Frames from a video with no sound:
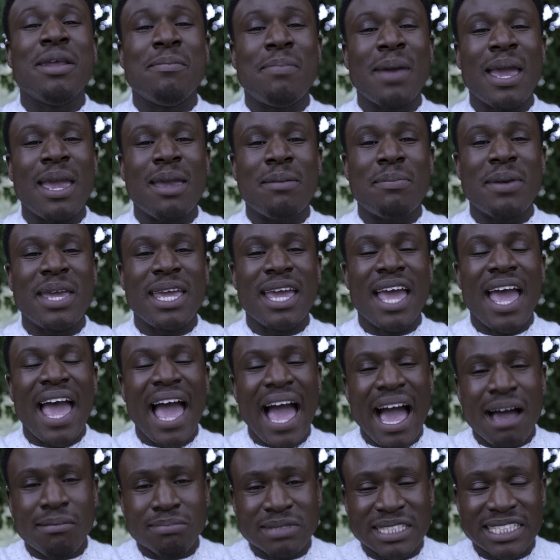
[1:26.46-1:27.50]
baby,
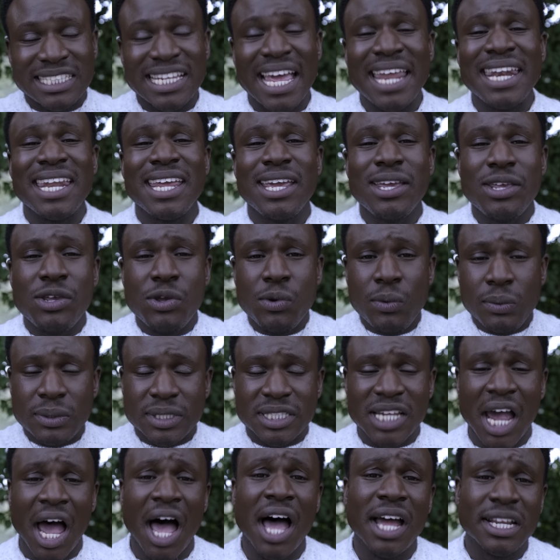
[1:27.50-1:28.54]
I'm sending you
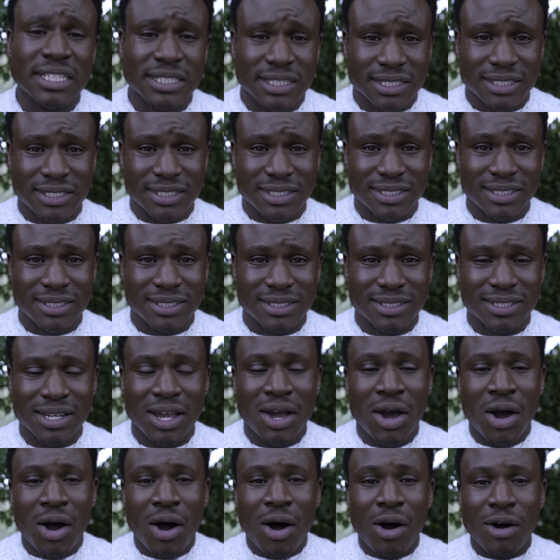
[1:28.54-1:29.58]
tons
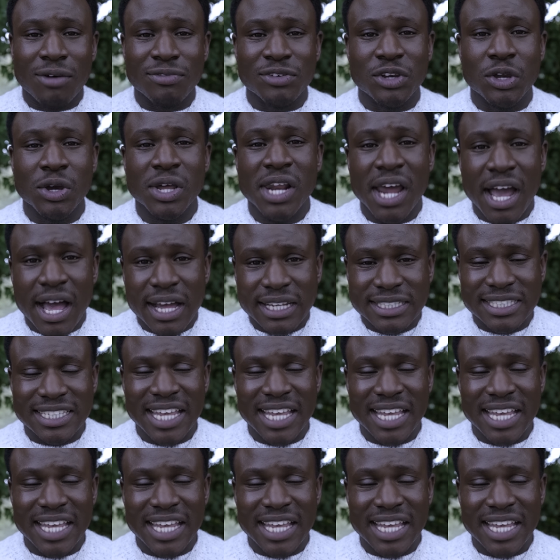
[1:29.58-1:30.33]
of good ass